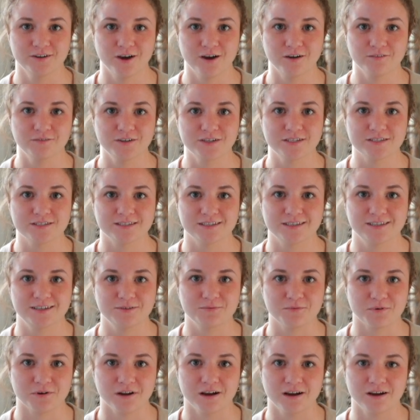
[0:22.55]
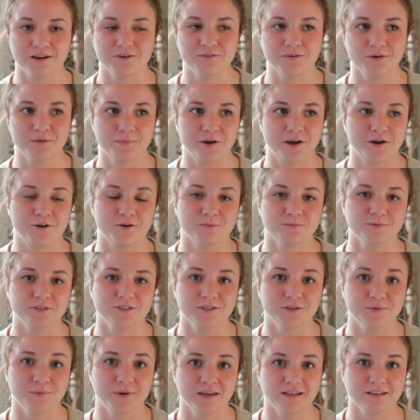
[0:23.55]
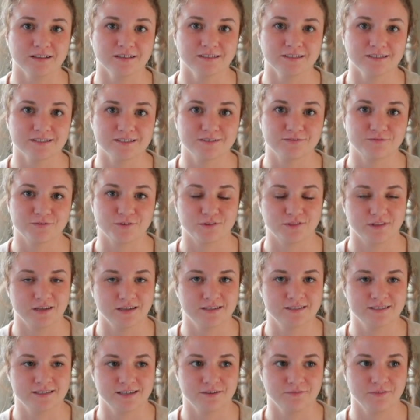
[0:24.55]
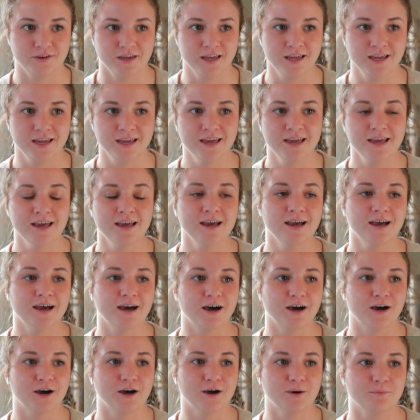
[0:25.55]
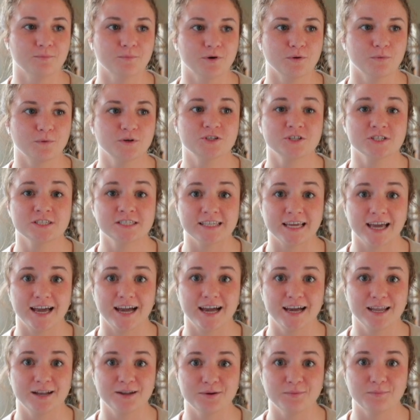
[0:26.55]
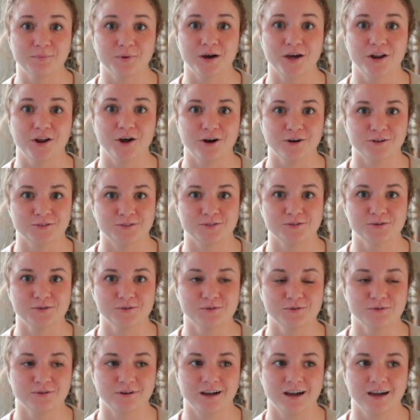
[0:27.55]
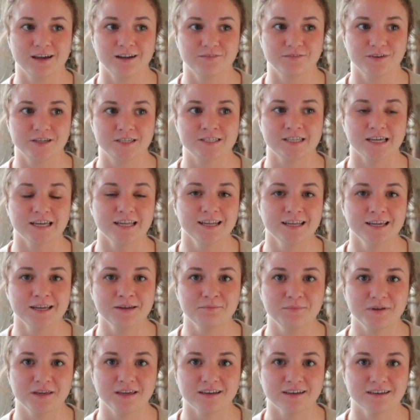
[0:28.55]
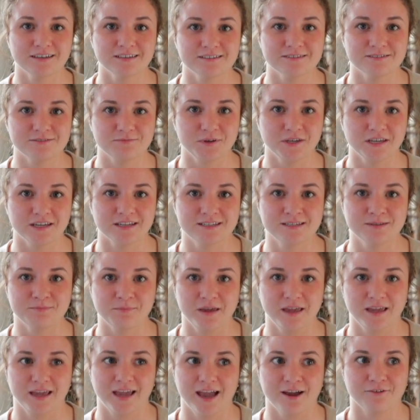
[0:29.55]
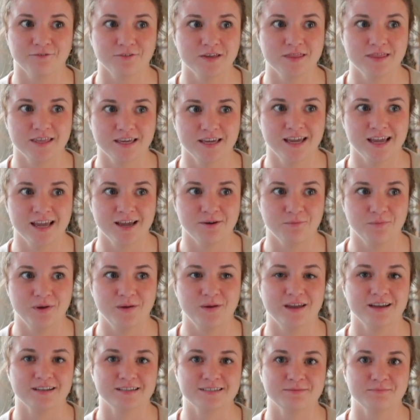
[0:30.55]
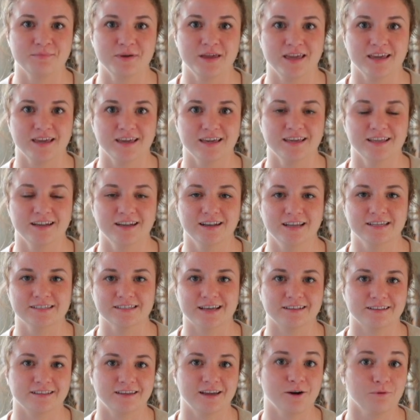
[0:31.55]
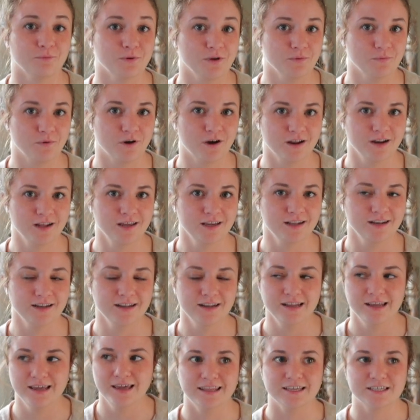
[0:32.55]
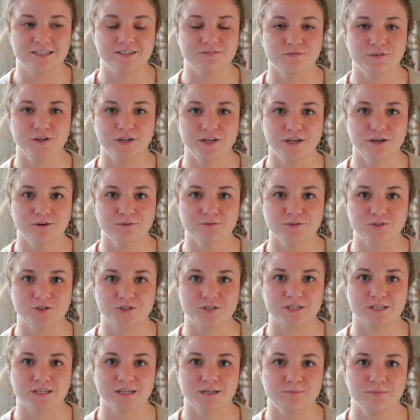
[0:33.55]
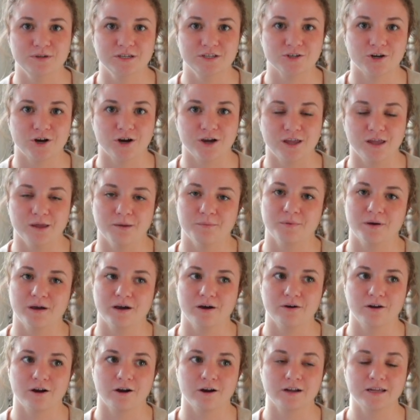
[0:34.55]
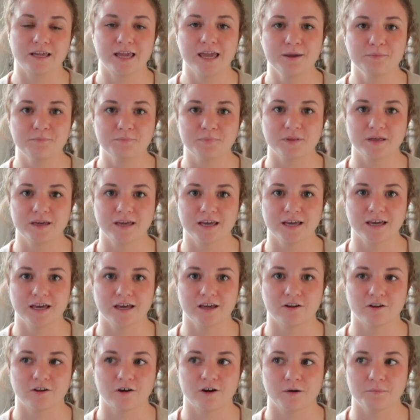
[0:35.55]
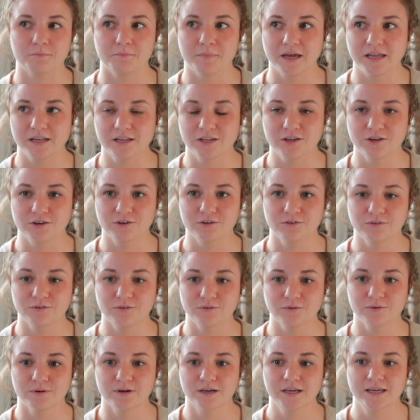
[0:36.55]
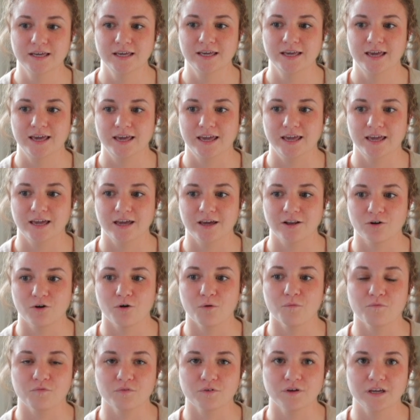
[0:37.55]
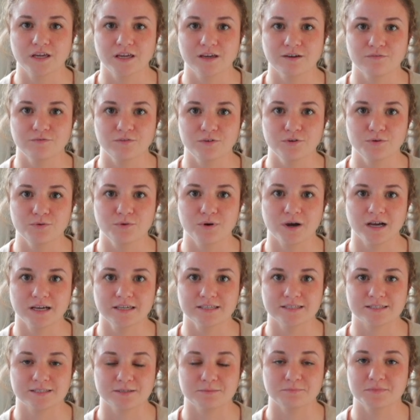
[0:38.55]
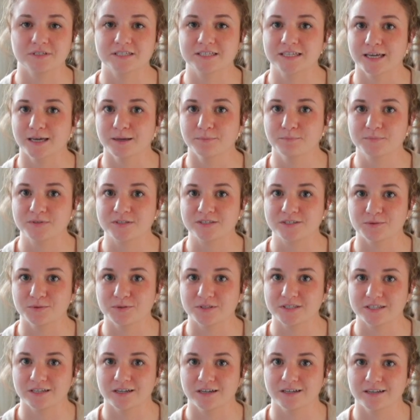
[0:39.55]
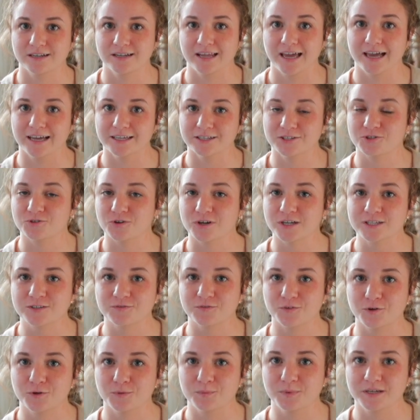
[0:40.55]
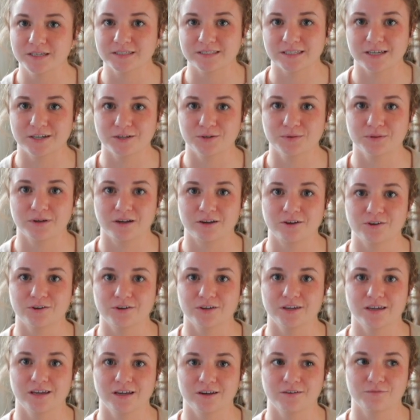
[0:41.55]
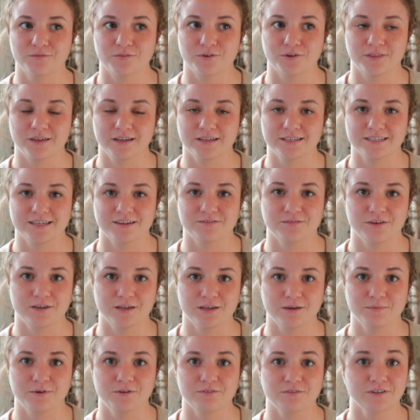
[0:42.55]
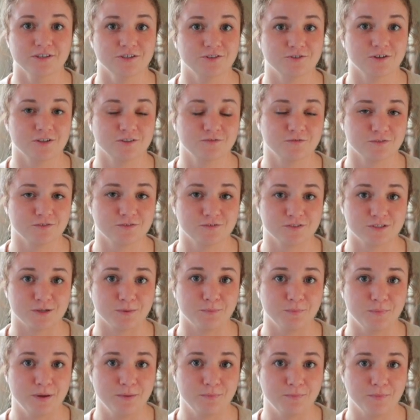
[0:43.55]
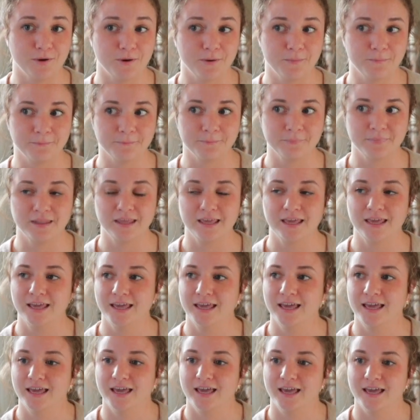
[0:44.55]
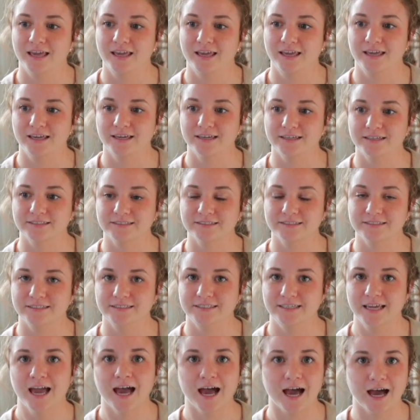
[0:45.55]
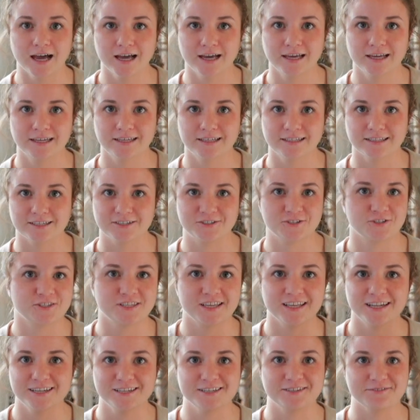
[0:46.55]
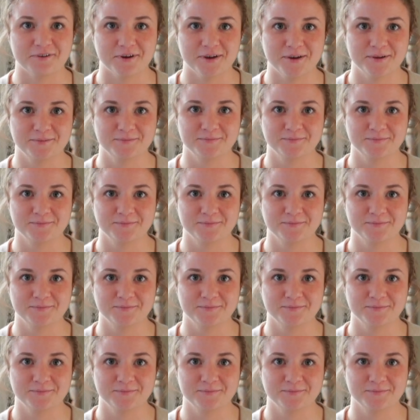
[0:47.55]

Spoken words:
Obviously, we're not going back home to New England for Thanksgiving, which is sad but also kind of exciting because we get to make everything and we get to make it exactly how we want it. This video is just going to be talking about our game plan, our menu, and hopefully give you guys some tips so it's not as stressful, because I know that cooking for Thanksgiving can be really stressful for some people. And yeah, let's just get into it.